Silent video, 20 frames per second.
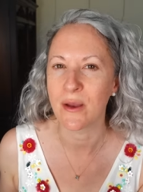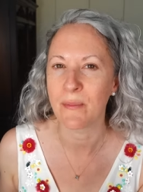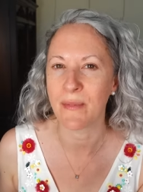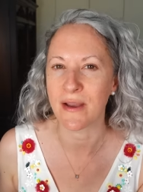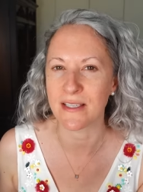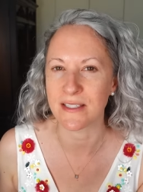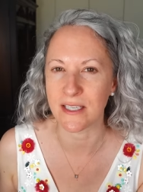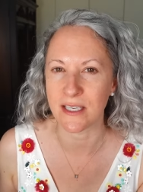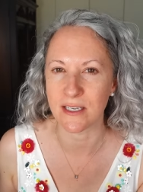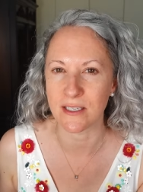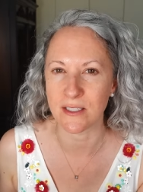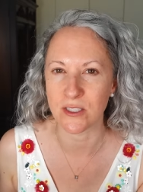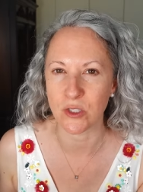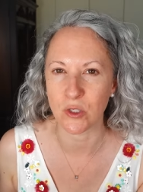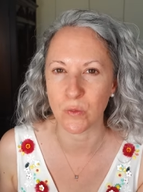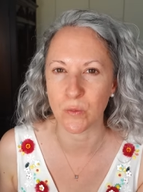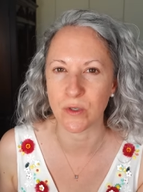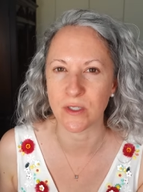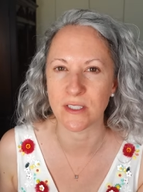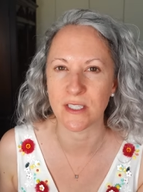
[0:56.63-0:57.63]
My skin is
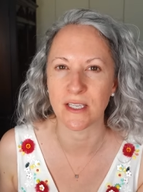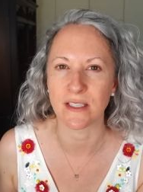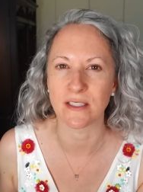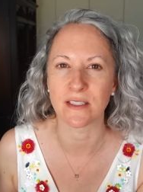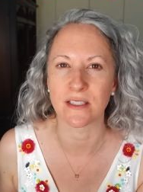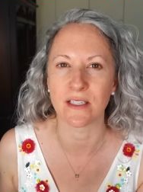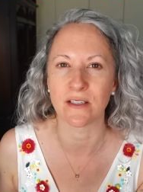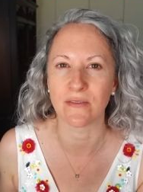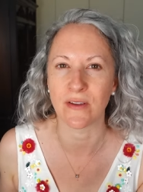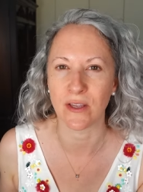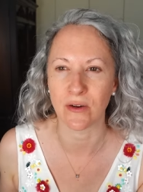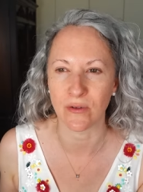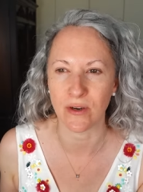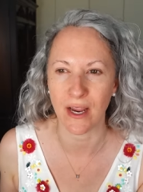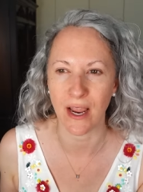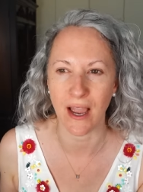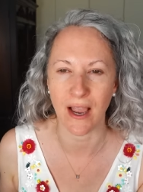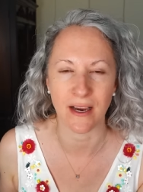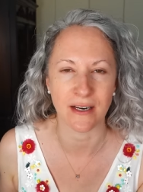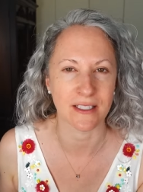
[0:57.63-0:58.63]
super sensitive and
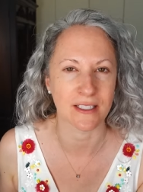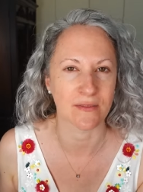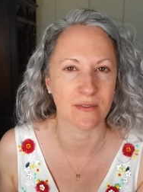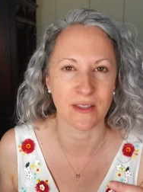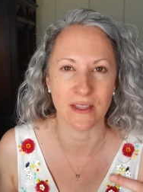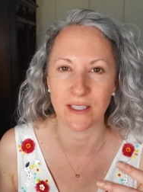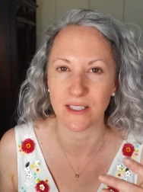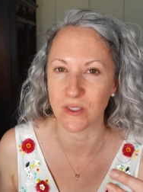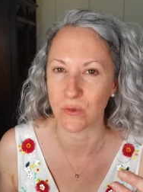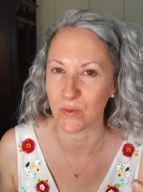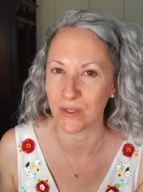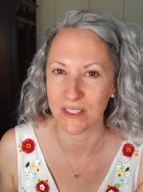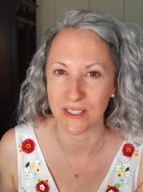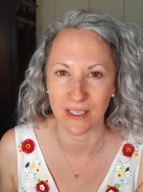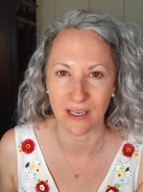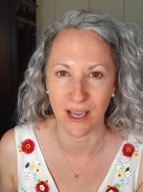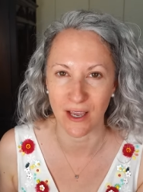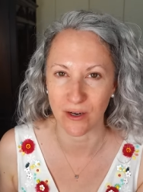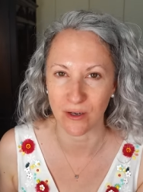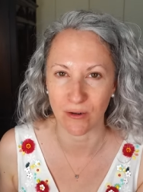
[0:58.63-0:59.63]
reactive and this one did
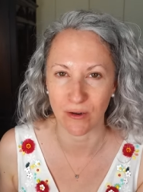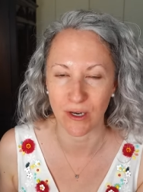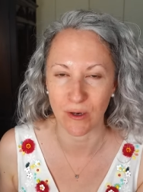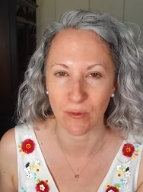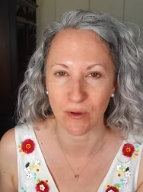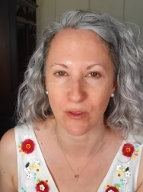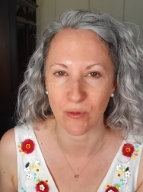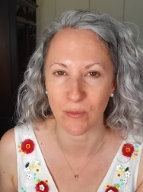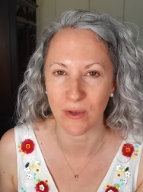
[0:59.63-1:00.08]
not agree with